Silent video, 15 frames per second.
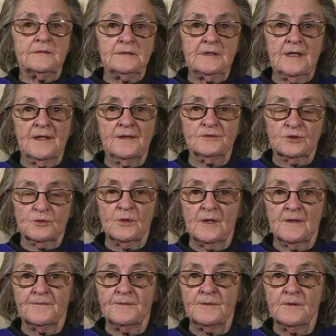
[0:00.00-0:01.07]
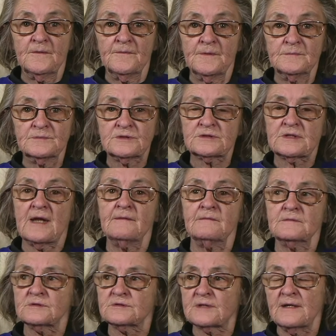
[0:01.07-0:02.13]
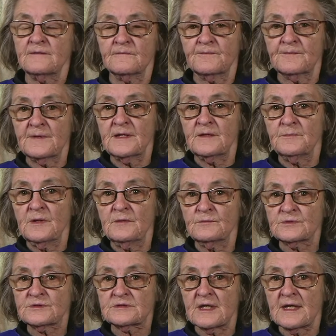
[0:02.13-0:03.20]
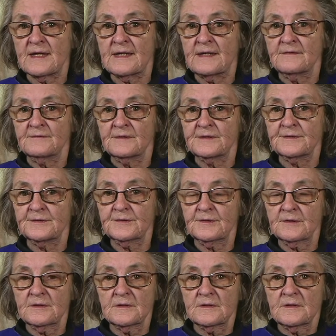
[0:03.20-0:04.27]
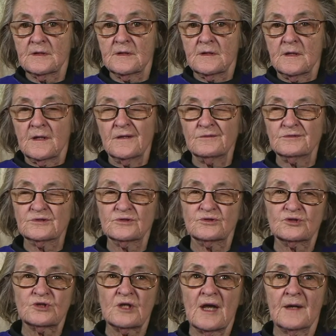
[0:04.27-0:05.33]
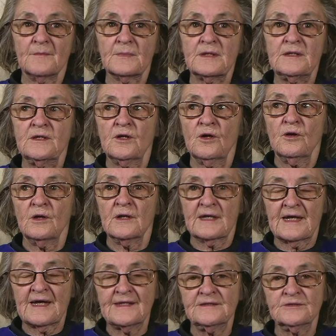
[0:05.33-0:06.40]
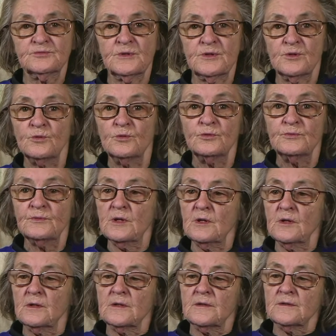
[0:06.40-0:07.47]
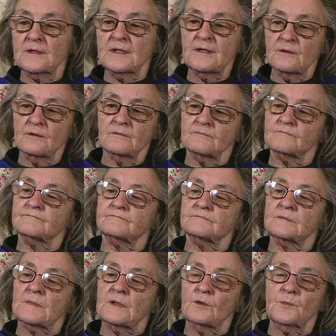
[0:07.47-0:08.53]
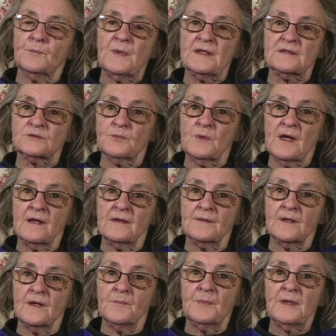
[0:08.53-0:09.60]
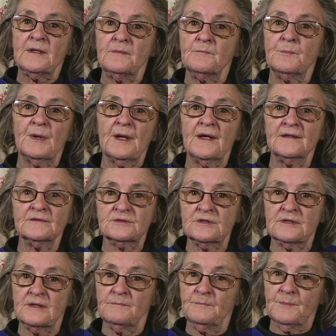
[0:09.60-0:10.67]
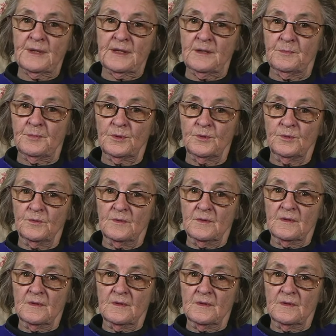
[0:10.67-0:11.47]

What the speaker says: Yeah, there's quite a few of them. Stanton Friedman was there, and There was a chap, he got a case with all the little bits that had been implanted in people.